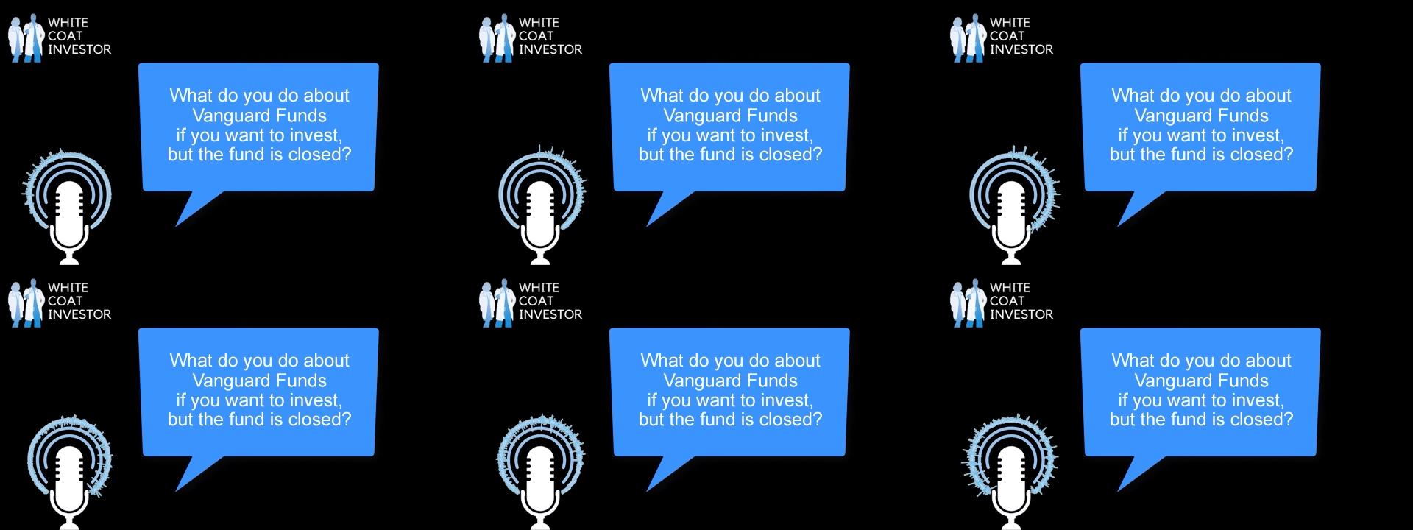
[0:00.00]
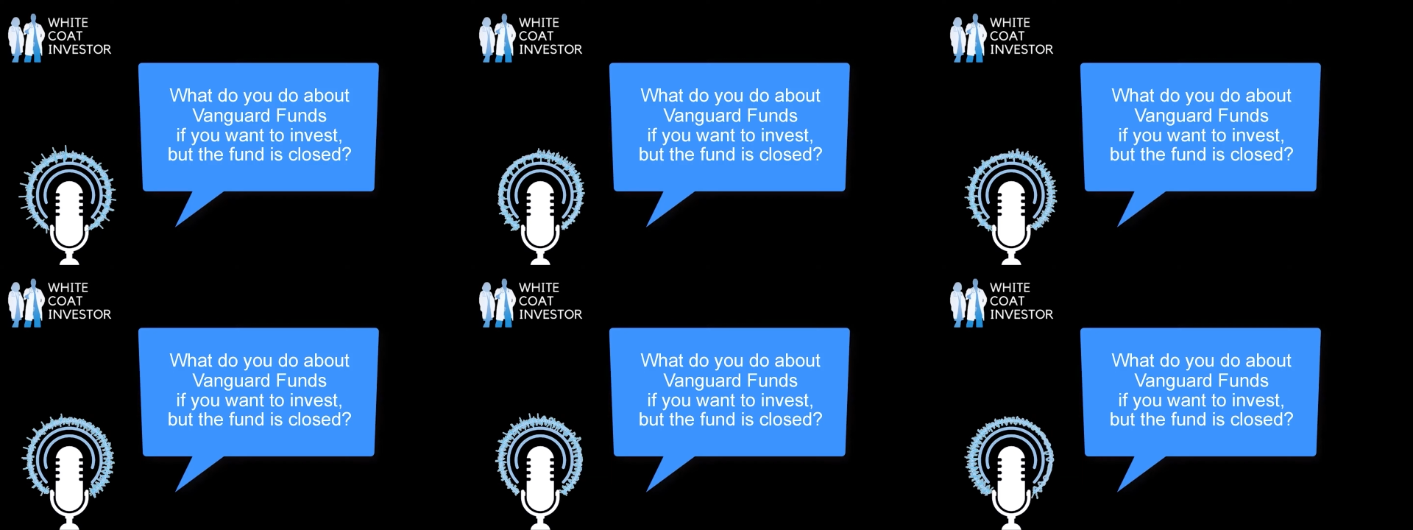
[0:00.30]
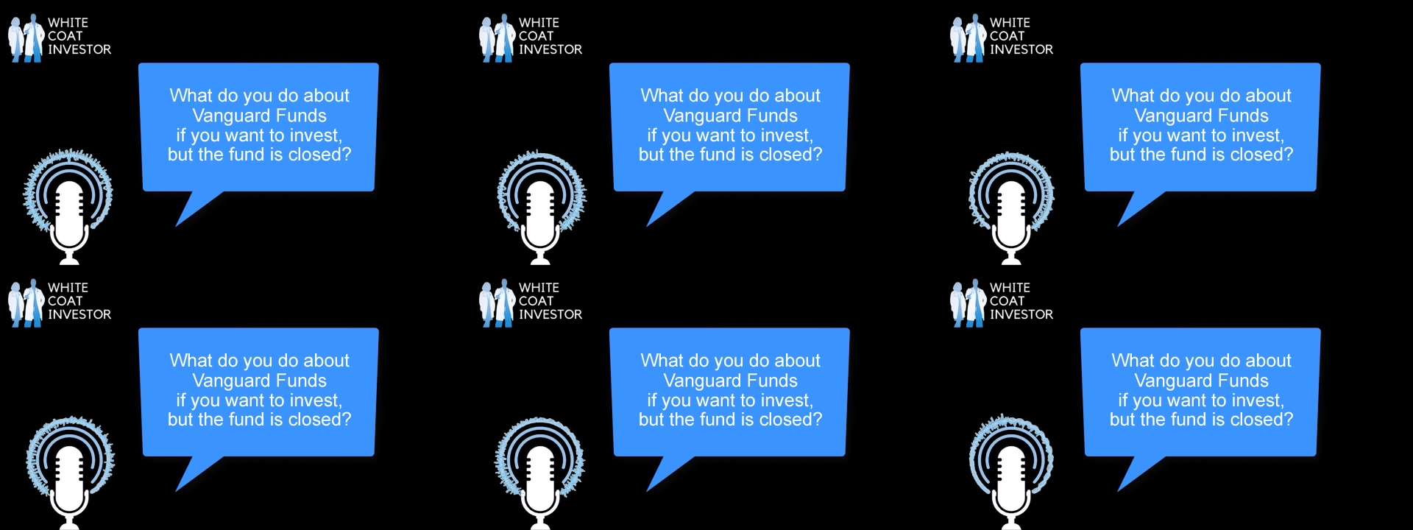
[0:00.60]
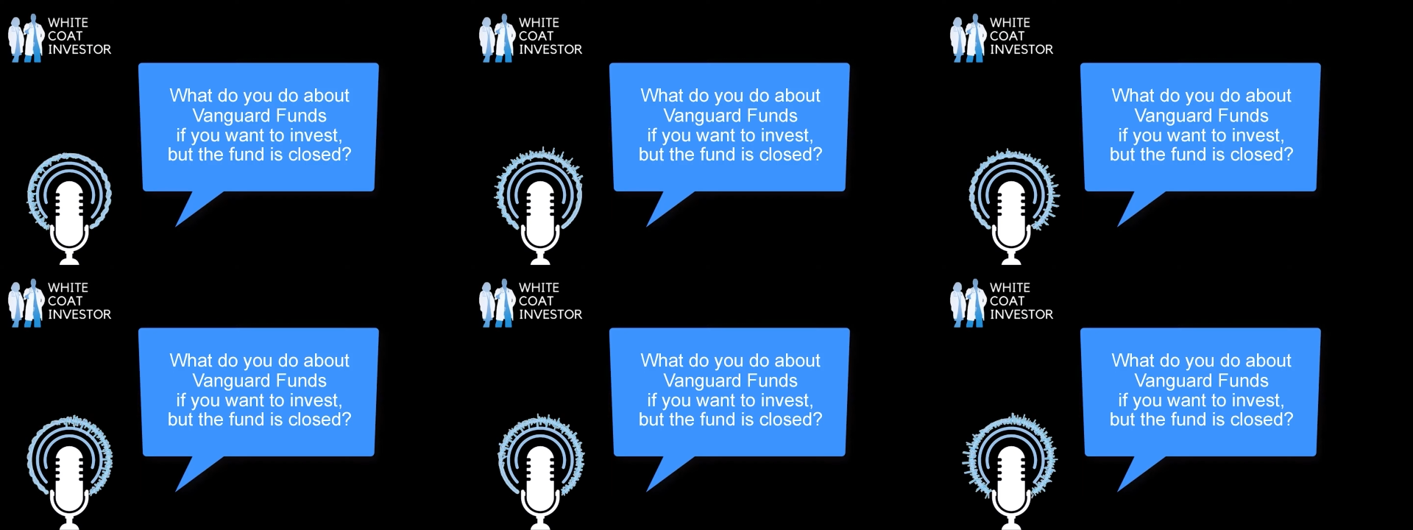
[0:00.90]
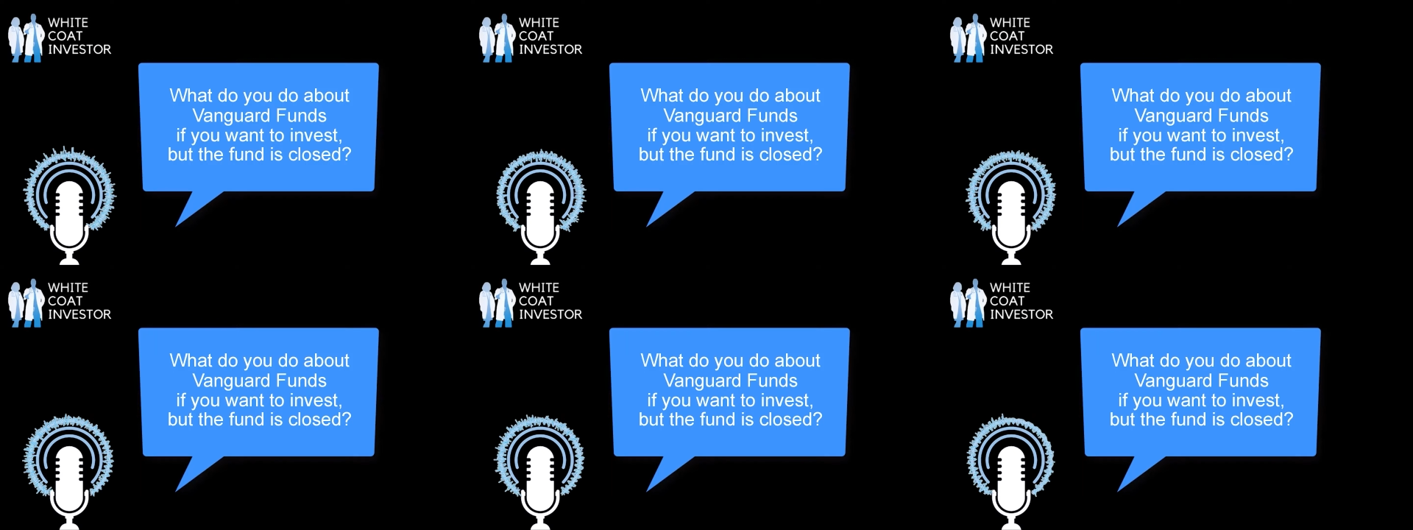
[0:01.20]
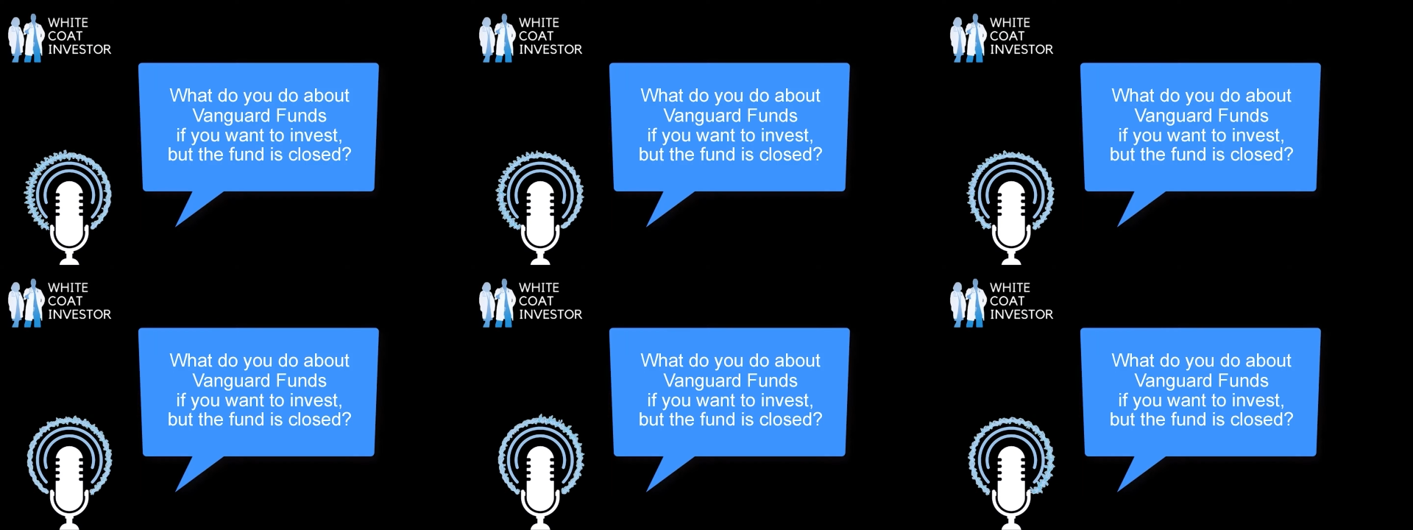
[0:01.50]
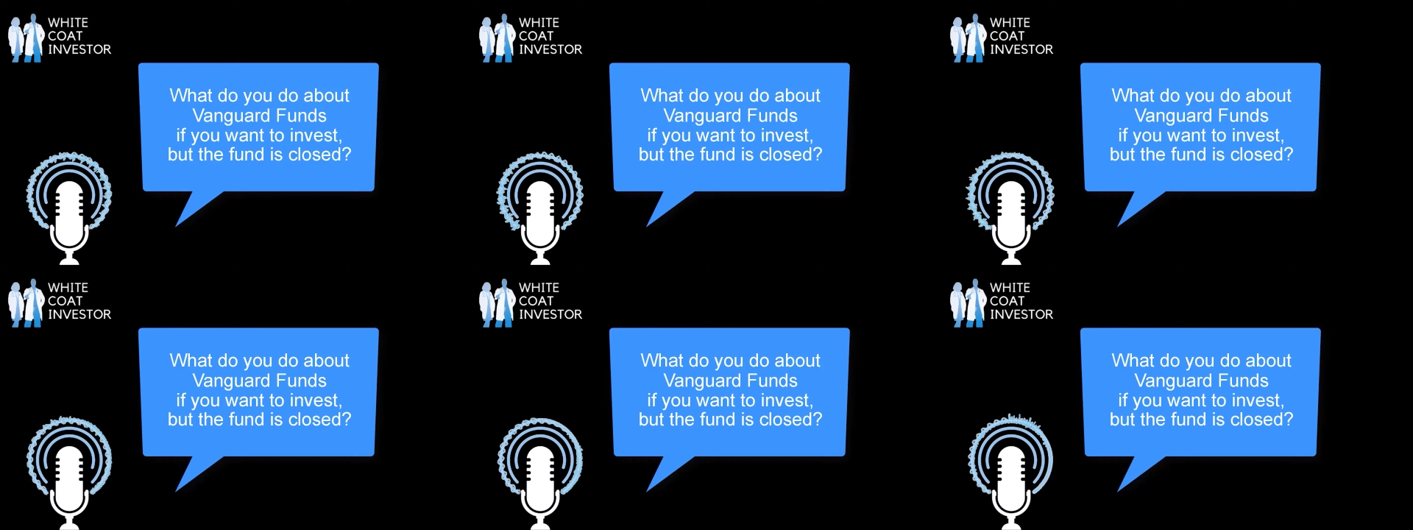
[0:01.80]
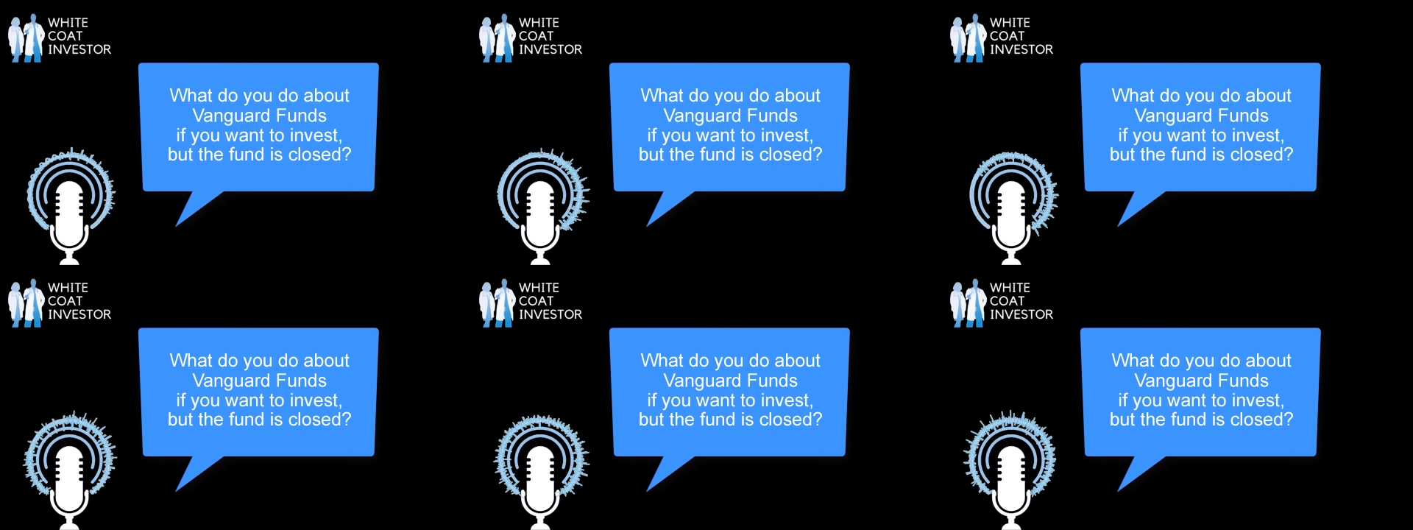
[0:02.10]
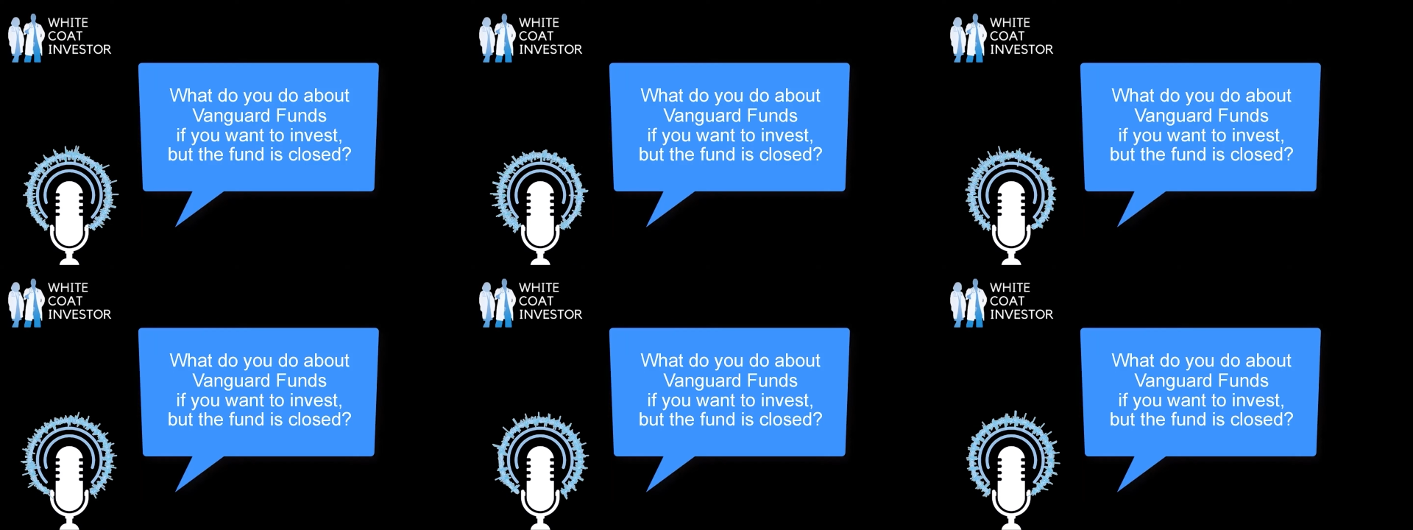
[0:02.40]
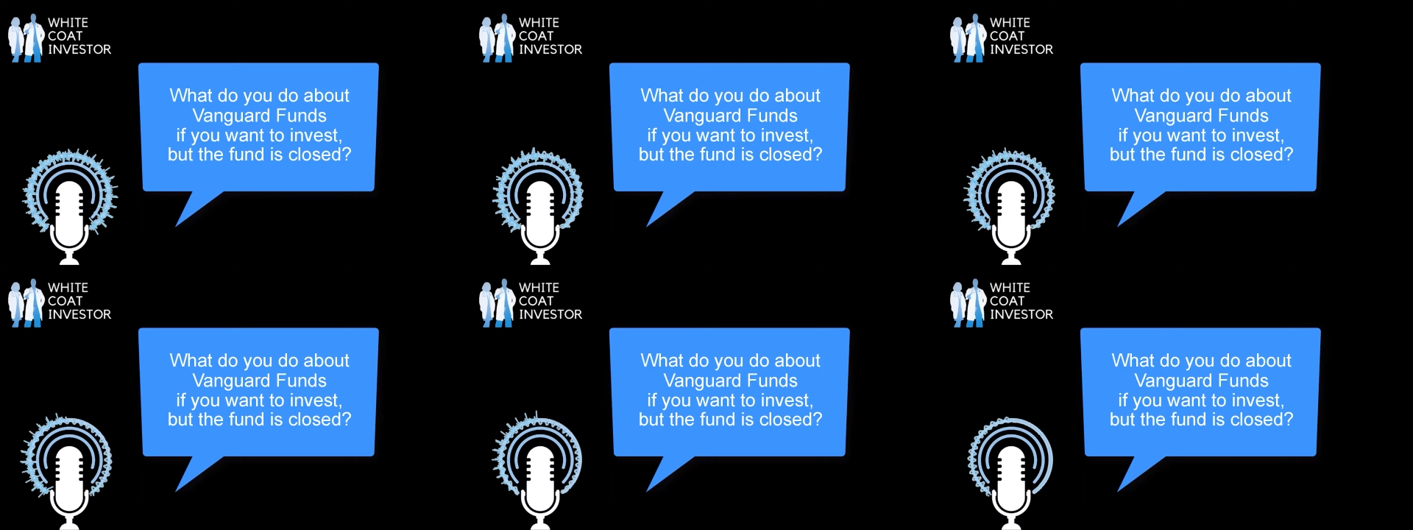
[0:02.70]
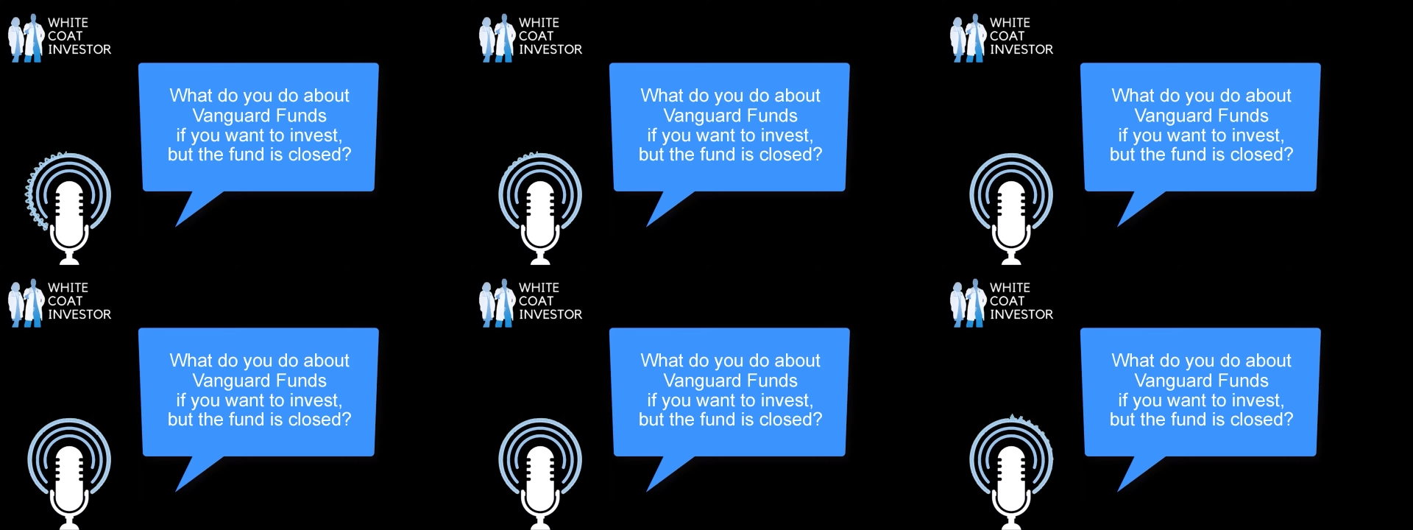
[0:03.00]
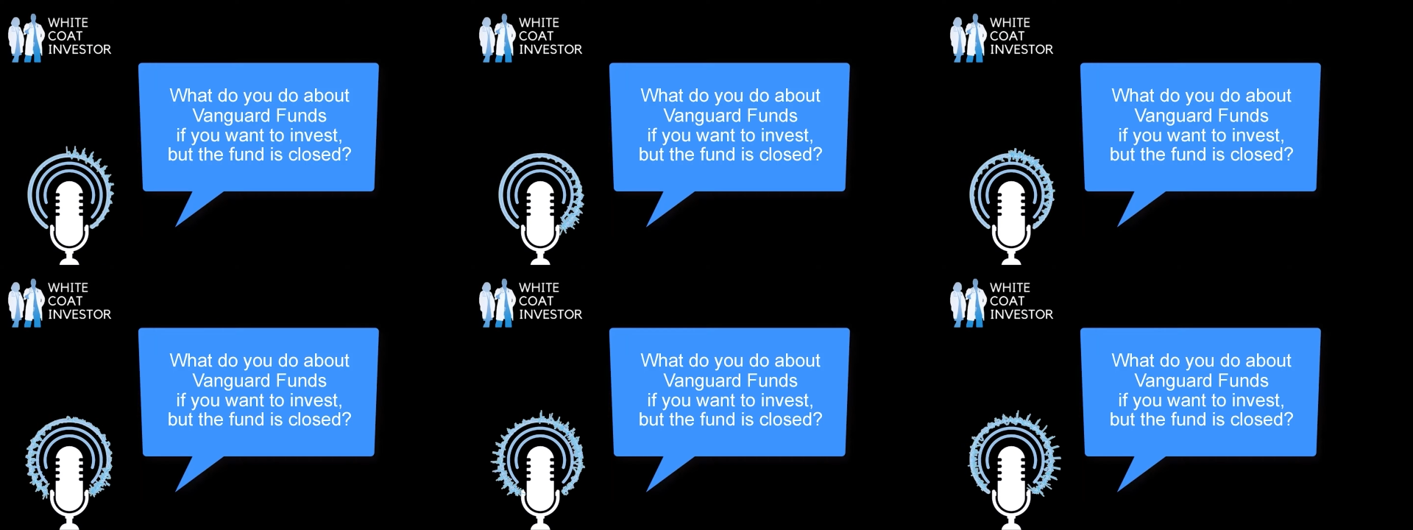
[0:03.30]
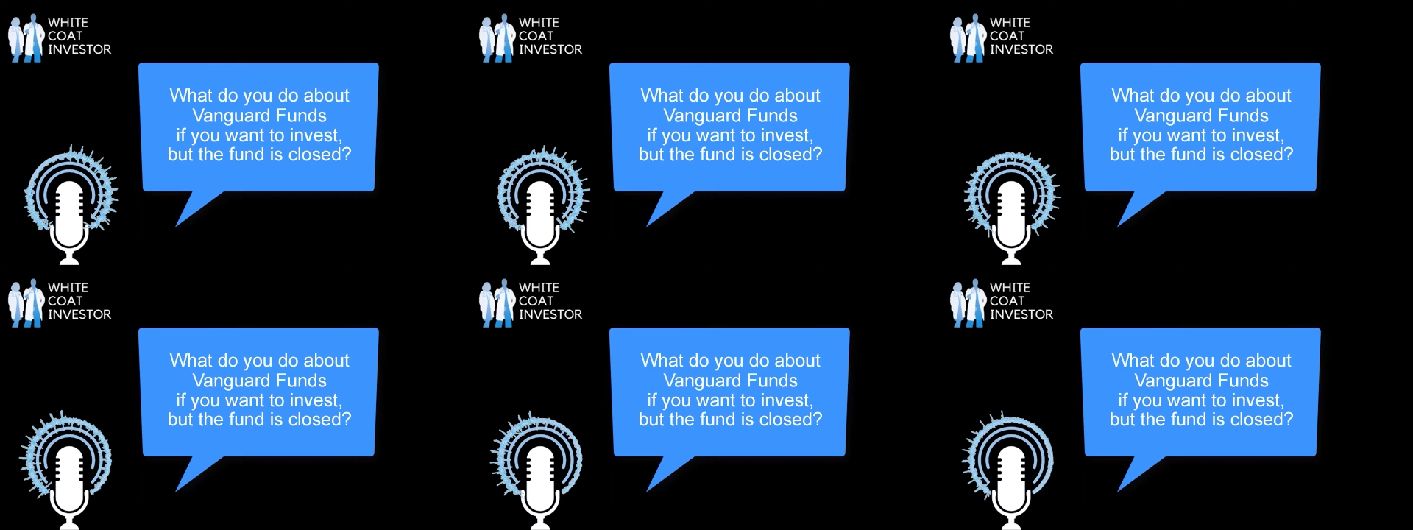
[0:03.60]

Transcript: (no speaker visible)